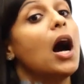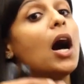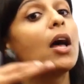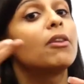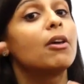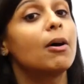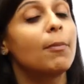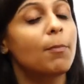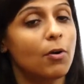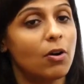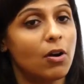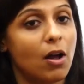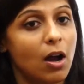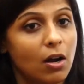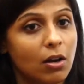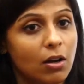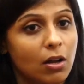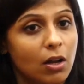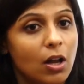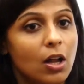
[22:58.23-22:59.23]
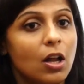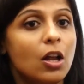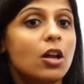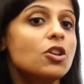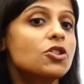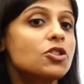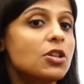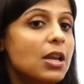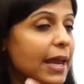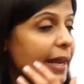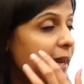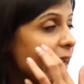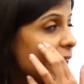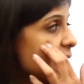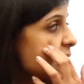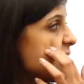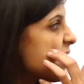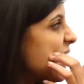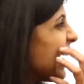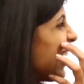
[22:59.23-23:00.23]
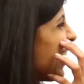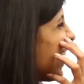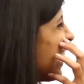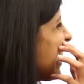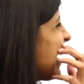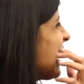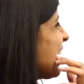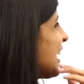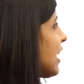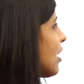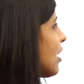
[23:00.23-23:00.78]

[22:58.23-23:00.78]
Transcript: other product. So like I said, in